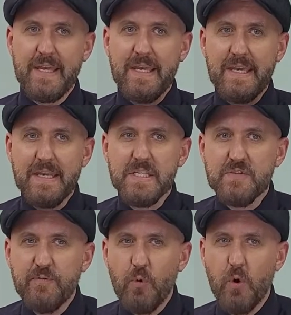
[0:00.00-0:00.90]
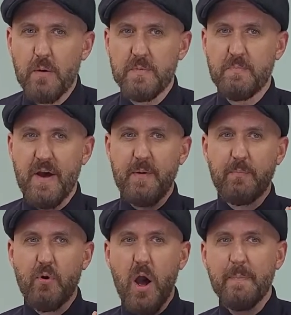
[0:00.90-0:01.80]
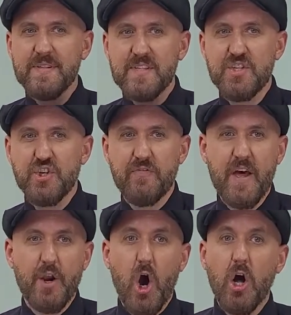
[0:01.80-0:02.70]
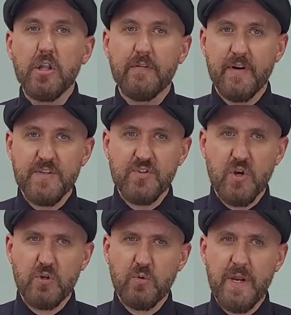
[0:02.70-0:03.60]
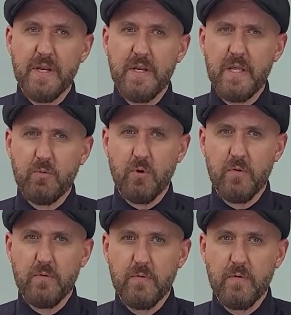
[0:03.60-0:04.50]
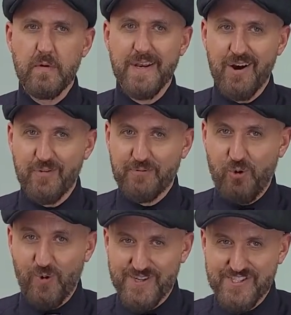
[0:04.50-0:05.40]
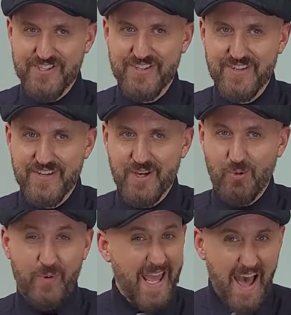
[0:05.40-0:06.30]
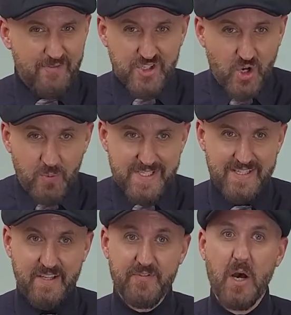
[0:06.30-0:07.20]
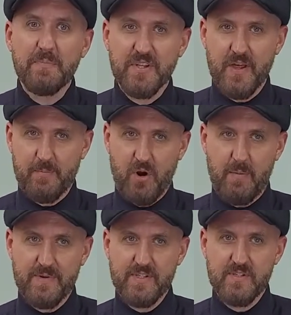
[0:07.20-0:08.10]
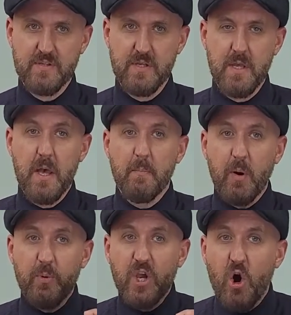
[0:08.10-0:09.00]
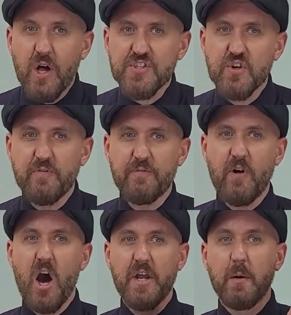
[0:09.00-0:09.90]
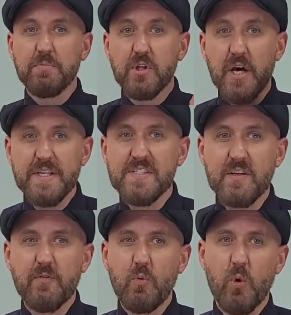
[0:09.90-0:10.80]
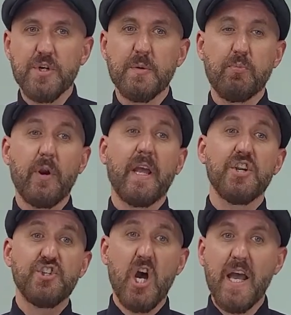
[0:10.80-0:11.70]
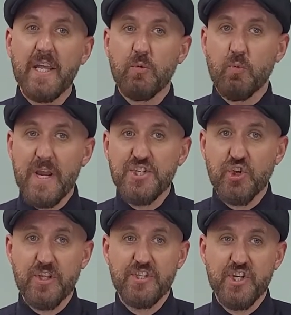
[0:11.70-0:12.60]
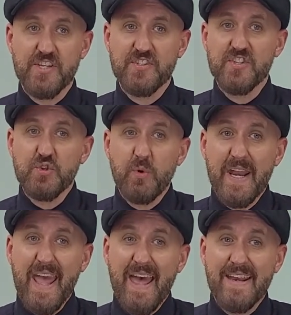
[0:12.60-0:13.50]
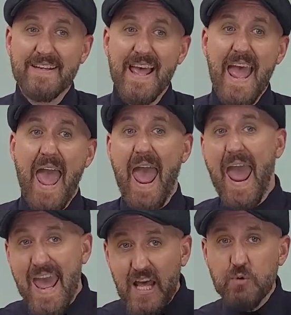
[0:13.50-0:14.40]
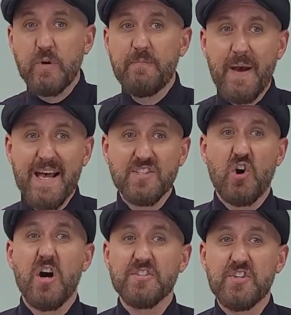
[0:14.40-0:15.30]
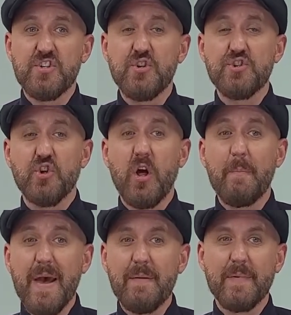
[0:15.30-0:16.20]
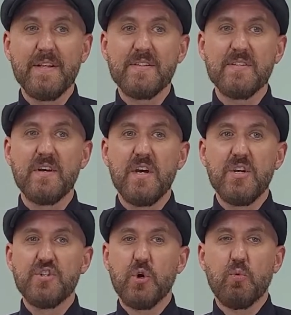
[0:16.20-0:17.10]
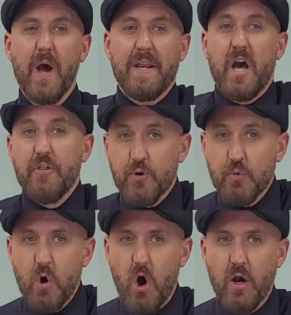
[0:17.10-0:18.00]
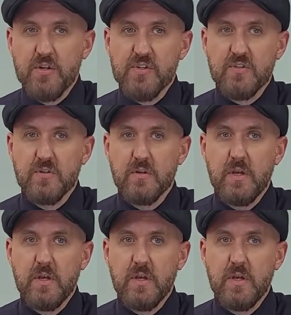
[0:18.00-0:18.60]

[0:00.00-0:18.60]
It is formed by the proposition that all of us are created equal. Now, of course, we haven't always lived up to that promise, but we also fought a bloody civil war to bring a giant racial injustice to an end, and we've passed constitutional amendments to right other wrongs.